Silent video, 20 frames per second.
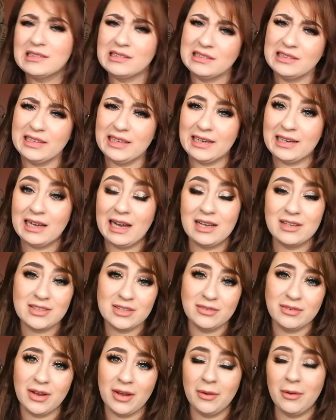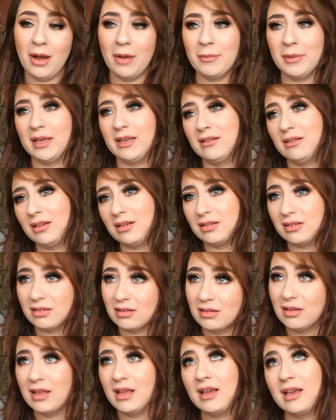yeah, I don't know. I mean,
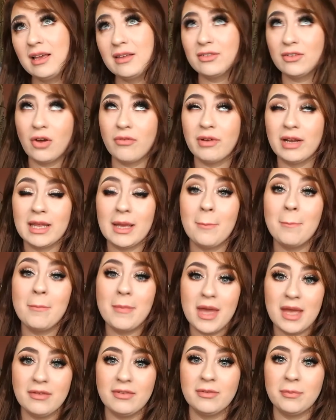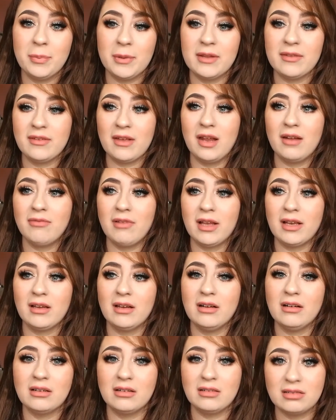it's not really a miss, but it's kind of like a,
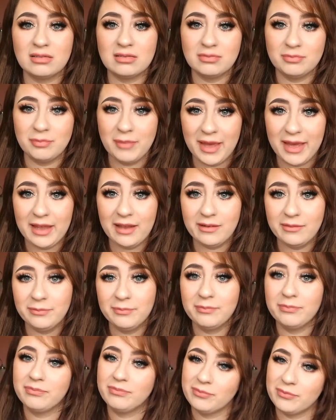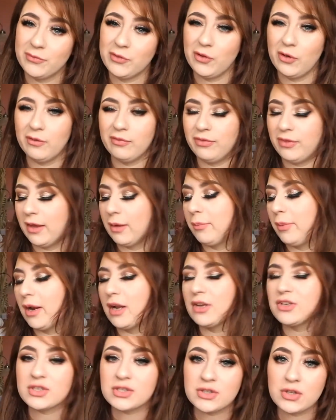oh man, sort of thing. But I
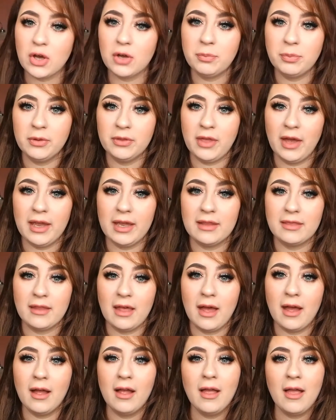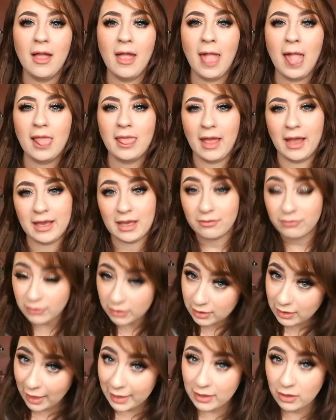just thought I'd put that in there. Like, if
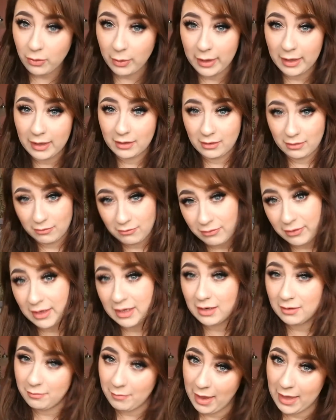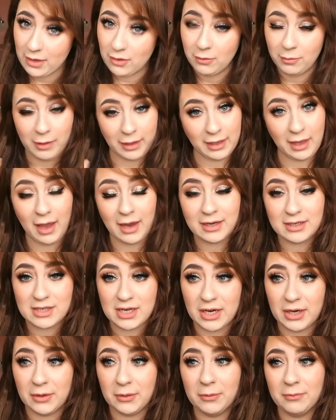you like quick, convenient makeup like I
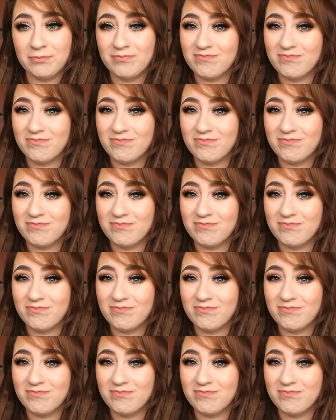do,